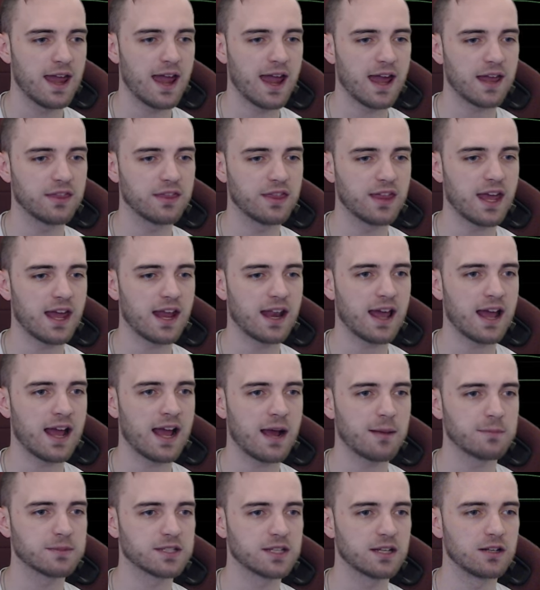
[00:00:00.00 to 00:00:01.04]
and then
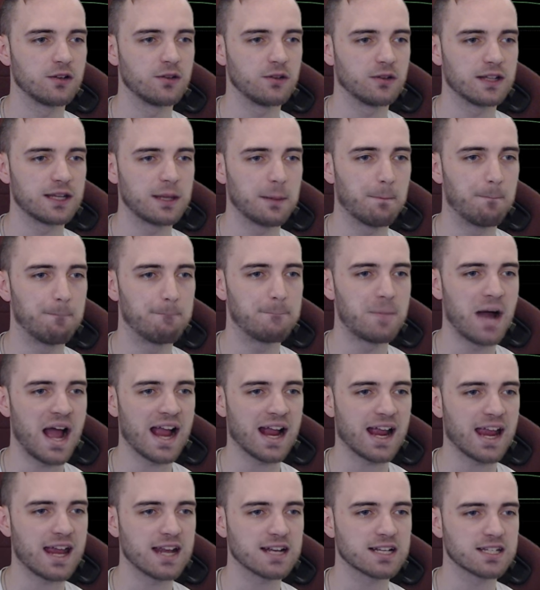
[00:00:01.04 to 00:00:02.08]
absolutely
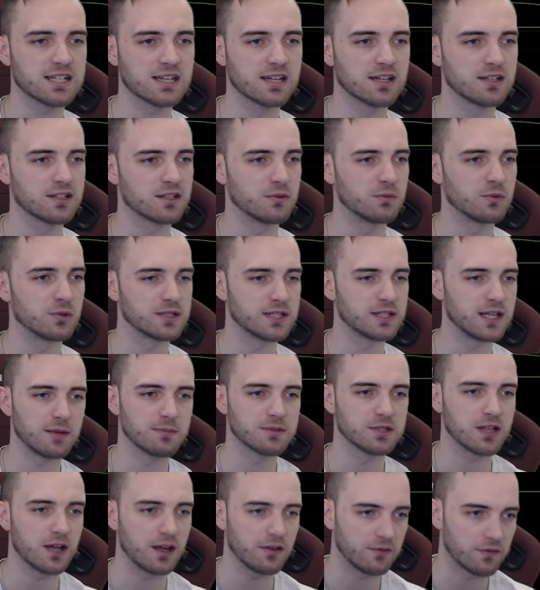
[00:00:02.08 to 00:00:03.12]
bang it towards the
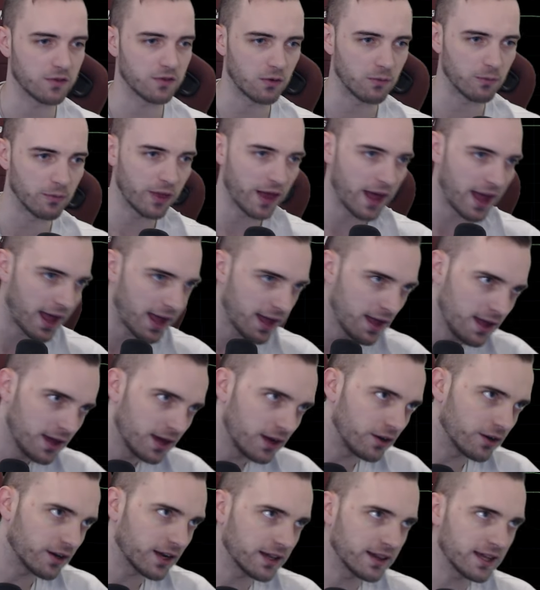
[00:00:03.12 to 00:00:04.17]
upside from there.
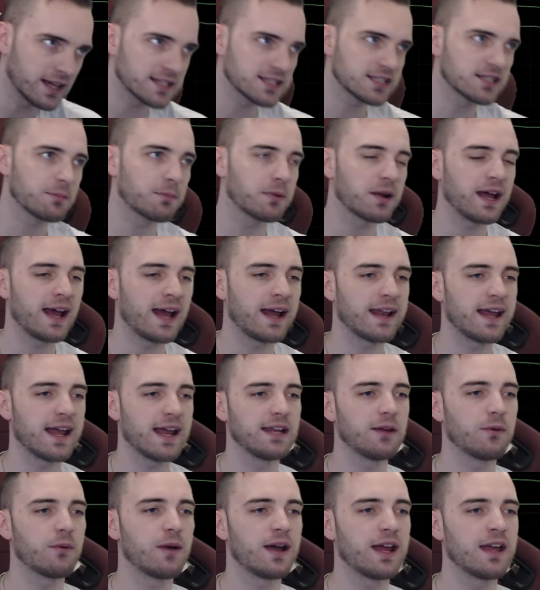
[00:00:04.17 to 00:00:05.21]
Okay, that's the plan
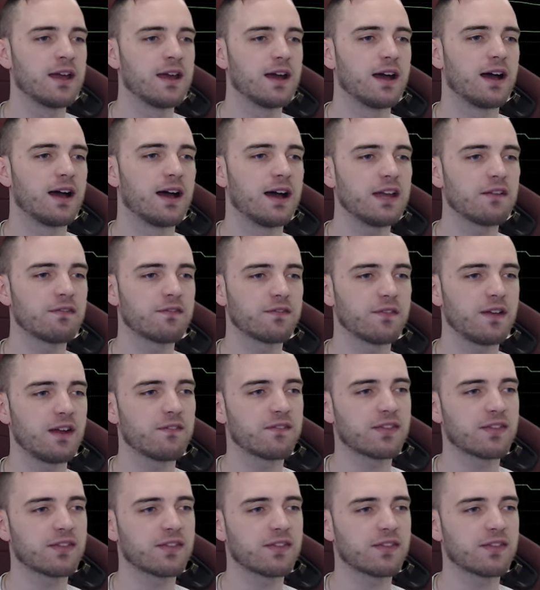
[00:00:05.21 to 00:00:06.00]
anyway. Uh, if, if